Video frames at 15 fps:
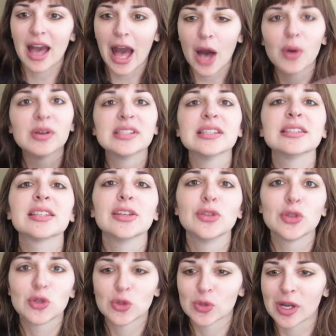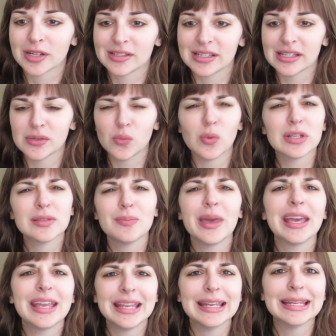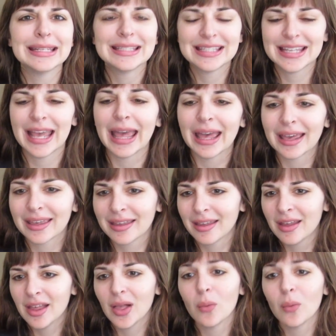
How is this constructed? What's making it tick?